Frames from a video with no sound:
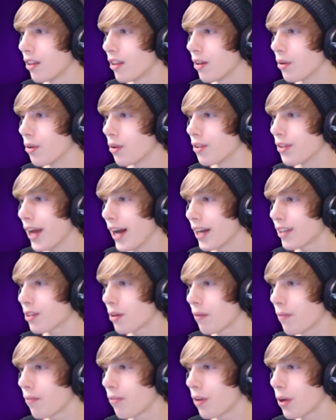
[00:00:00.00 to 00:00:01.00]
though he's not
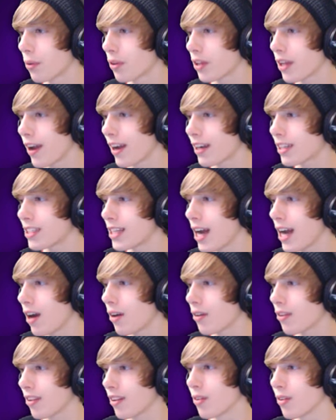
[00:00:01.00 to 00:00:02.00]
so free with cash
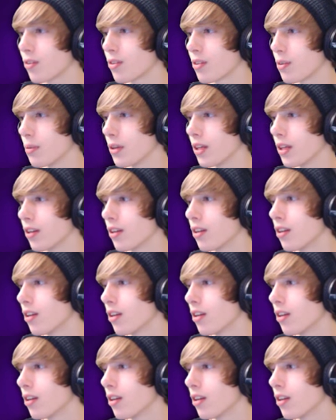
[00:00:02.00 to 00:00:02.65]
now as he used to be.